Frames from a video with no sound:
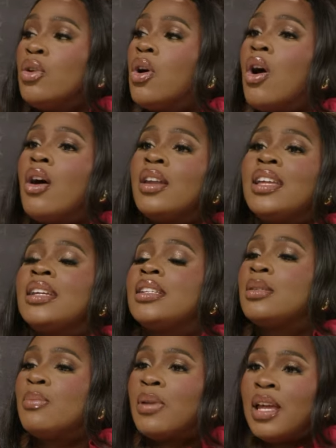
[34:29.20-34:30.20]
You can't
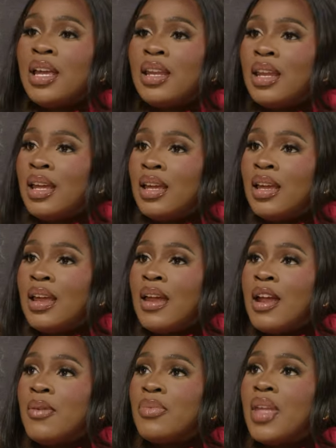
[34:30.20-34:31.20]
explain it.
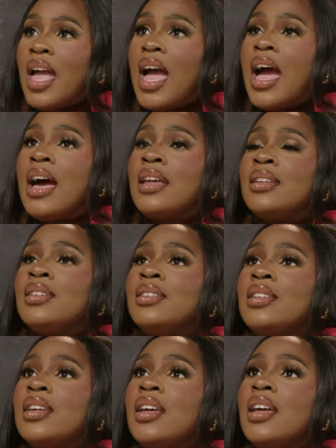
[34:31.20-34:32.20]

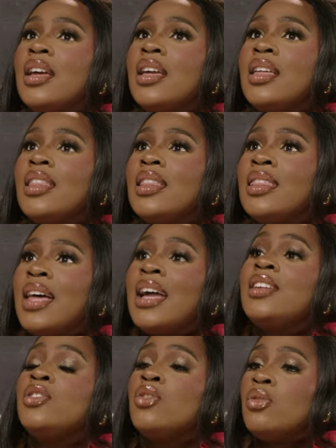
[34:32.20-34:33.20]
And
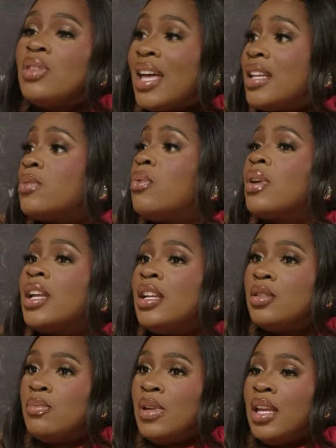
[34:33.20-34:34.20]
that's what
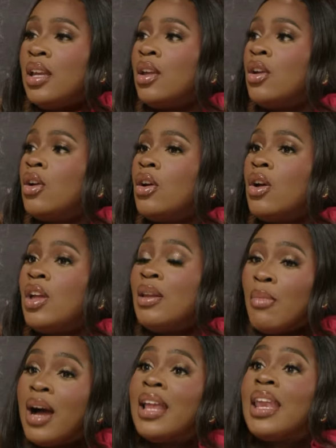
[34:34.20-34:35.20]
keeps me
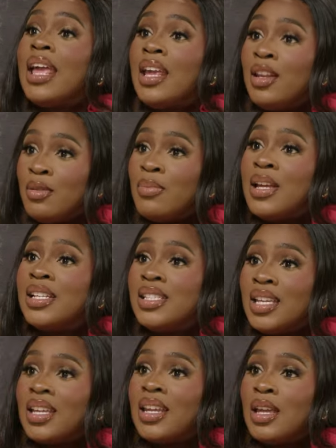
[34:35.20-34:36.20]
in my lane,
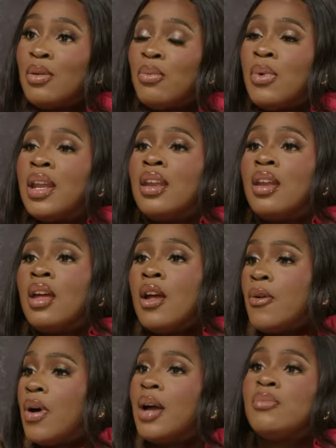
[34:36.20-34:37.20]
basically, when
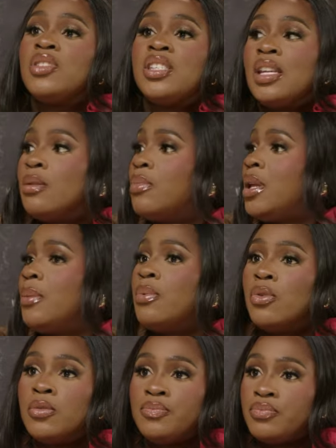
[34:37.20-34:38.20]
I'm seeing
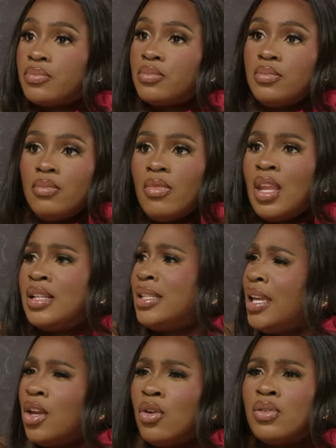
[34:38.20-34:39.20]
people
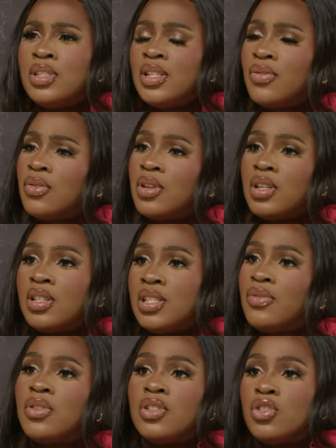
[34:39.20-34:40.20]
taking on
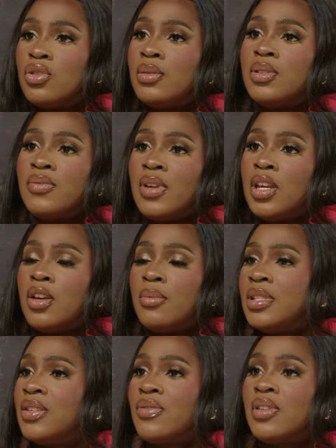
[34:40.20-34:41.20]
different streams of
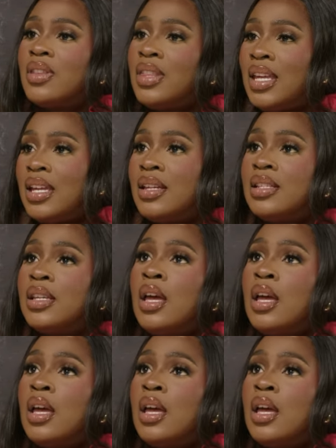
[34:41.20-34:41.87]
income and different things.